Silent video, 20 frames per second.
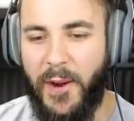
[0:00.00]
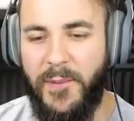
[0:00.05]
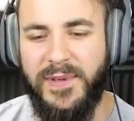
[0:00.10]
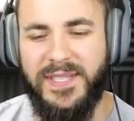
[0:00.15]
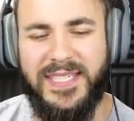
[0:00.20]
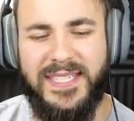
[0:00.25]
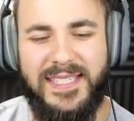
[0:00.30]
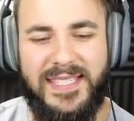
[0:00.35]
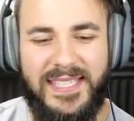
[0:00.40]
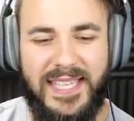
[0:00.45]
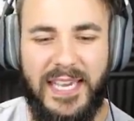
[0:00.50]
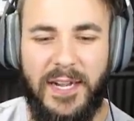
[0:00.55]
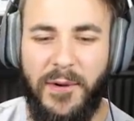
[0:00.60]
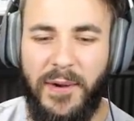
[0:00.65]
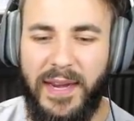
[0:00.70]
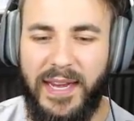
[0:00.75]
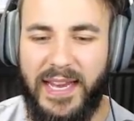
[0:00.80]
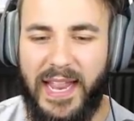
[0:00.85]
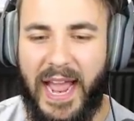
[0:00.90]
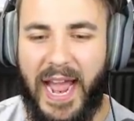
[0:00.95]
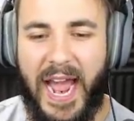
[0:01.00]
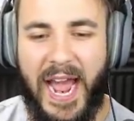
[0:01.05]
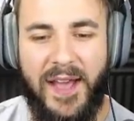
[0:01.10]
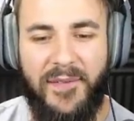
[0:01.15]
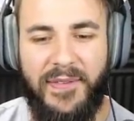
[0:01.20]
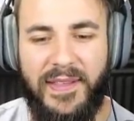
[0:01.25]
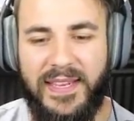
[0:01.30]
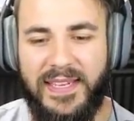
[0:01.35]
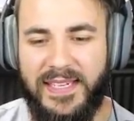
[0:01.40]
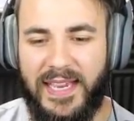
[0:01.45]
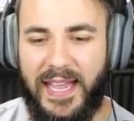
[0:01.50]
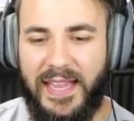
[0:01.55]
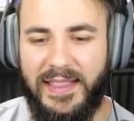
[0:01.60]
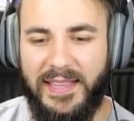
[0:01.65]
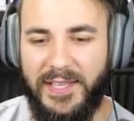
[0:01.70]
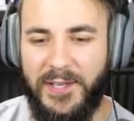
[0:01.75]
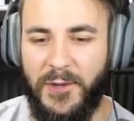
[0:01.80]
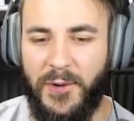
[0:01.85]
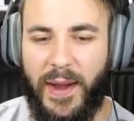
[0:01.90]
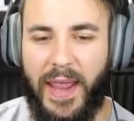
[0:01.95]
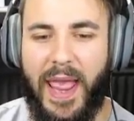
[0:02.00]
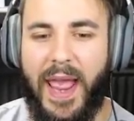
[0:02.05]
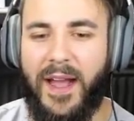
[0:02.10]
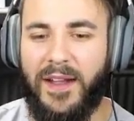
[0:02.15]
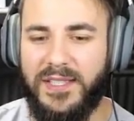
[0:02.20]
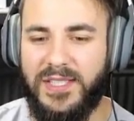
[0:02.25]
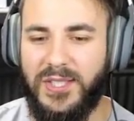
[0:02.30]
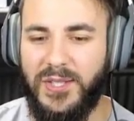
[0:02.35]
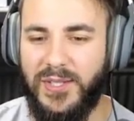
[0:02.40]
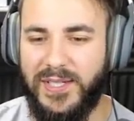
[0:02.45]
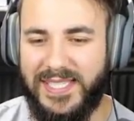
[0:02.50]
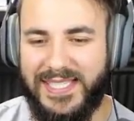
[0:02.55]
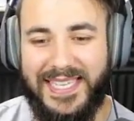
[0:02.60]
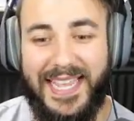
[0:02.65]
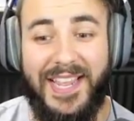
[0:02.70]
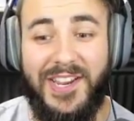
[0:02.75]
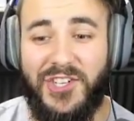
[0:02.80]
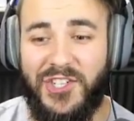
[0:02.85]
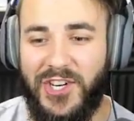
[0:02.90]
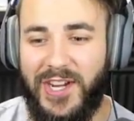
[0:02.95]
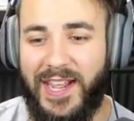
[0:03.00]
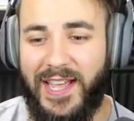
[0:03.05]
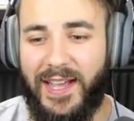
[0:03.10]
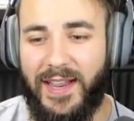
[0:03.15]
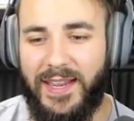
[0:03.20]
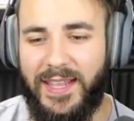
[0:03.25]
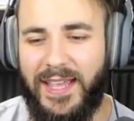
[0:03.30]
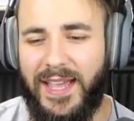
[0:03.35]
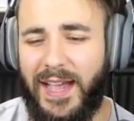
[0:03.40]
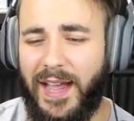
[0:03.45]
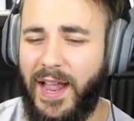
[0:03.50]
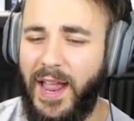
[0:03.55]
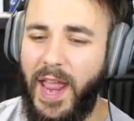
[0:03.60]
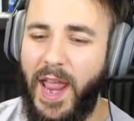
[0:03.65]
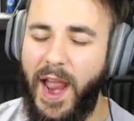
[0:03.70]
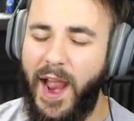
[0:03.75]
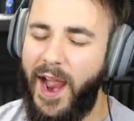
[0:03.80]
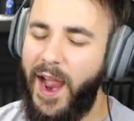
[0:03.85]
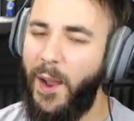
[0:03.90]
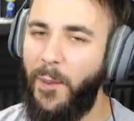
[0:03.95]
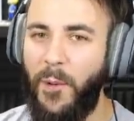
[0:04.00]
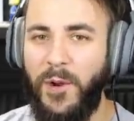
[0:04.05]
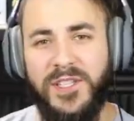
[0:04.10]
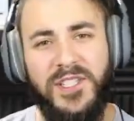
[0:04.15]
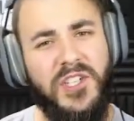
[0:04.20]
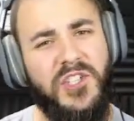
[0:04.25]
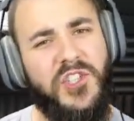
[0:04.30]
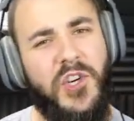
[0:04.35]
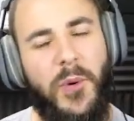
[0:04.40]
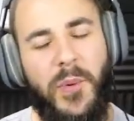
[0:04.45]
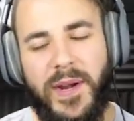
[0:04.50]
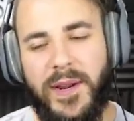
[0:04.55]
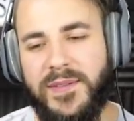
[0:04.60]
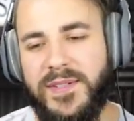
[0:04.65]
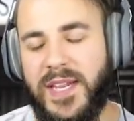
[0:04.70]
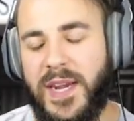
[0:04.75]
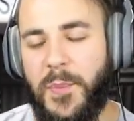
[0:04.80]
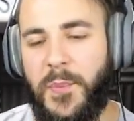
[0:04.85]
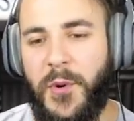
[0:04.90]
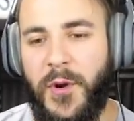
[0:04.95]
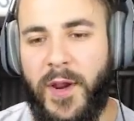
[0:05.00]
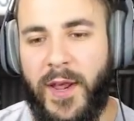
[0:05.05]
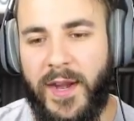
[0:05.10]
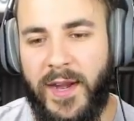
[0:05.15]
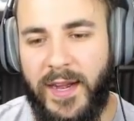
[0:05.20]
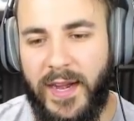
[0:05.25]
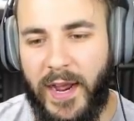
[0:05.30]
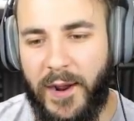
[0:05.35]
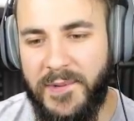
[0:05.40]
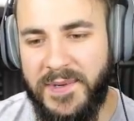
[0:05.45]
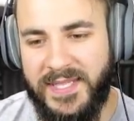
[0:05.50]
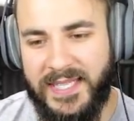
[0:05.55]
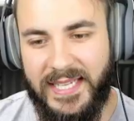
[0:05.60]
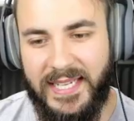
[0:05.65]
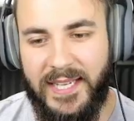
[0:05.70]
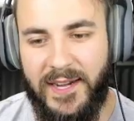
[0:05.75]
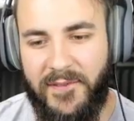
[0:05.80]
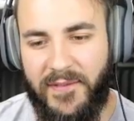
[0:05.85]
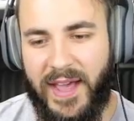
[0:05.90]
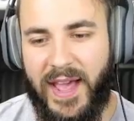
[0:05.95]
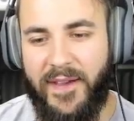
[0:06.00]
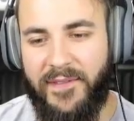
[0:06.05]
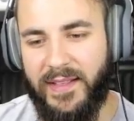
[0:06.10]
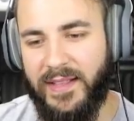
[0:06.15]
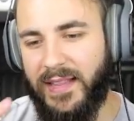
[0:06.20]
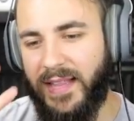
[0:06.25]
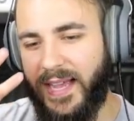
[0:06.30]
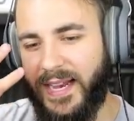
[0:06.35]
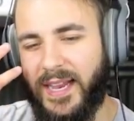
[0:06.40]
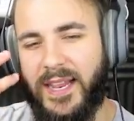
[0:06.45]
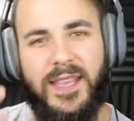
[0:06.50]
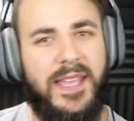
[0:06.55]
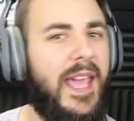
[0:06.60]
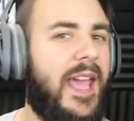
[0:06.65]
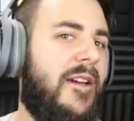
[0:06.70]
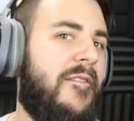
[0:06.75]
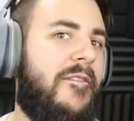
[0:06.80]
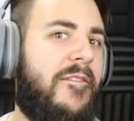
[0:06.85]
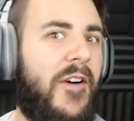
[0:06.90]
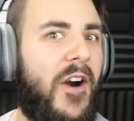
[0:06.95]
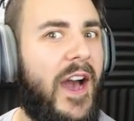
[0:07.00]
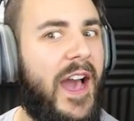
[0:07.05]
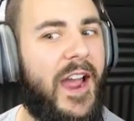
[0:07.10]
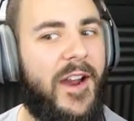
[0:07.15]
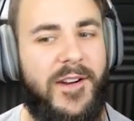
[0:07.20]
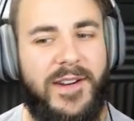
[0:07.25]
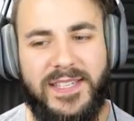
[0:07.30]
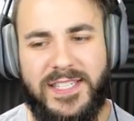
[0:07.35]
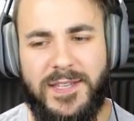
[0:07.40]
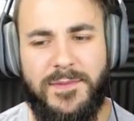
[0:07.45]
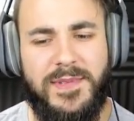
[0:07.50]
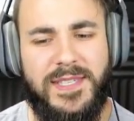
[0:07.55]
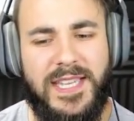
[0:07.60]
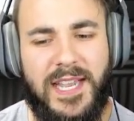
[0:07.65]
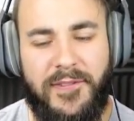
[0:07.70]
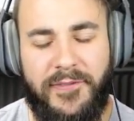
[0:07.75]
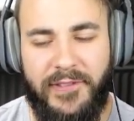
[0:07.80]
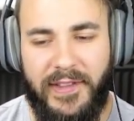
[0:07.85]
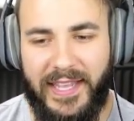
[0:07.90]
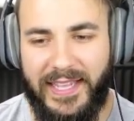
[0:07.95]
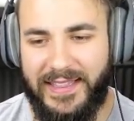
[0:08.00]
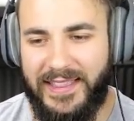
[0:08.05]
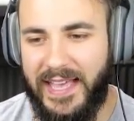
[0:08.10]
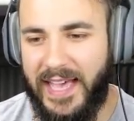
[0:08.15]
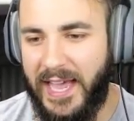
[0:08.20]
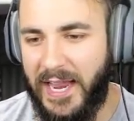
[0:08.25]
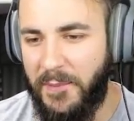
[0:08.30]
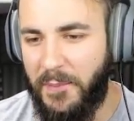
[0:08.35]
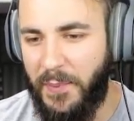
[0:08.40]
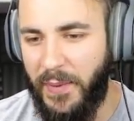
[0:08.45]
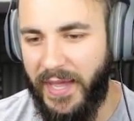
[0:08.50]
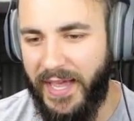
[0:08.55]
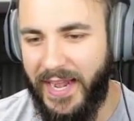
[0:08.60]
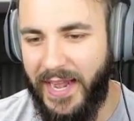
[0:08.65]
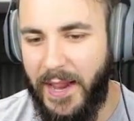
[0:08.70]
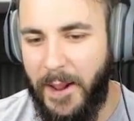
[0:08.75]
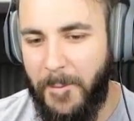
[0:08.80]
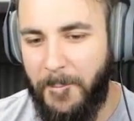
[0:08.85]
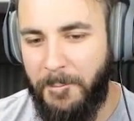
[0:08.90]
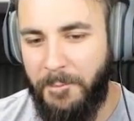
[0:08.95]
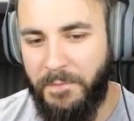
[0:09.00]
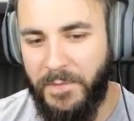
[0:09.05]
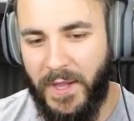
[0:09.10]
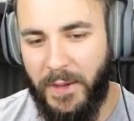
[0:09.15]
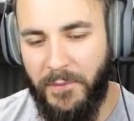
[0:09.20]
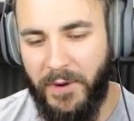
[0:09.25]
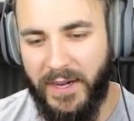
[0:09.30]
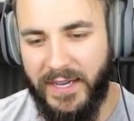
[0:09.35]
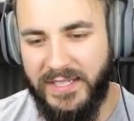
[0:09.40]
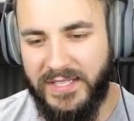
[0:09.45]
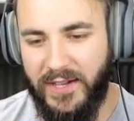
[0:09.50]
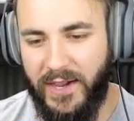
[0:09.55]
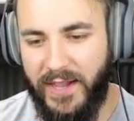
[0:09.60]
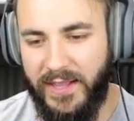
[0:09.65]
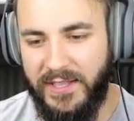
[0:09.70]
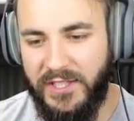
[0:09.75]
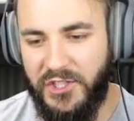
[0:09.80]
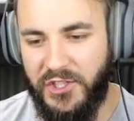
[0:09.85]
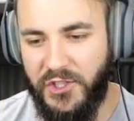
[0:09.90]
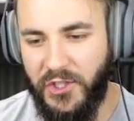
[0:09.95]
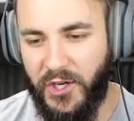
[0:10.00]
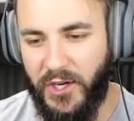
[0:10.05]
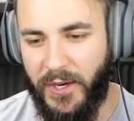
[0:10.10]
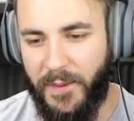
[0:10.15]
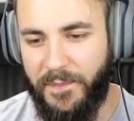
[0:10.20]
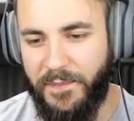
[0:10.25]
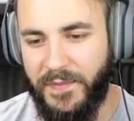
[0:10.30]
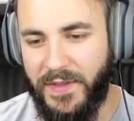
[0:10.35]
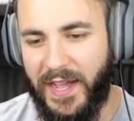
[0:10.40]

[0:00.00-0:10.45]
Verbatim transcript: I was considering having a little outdoor station out here. I wasn't sure what I was going to put on it. I was thinking of having like a campfire and some stuff like that, but I'm not entirely sure.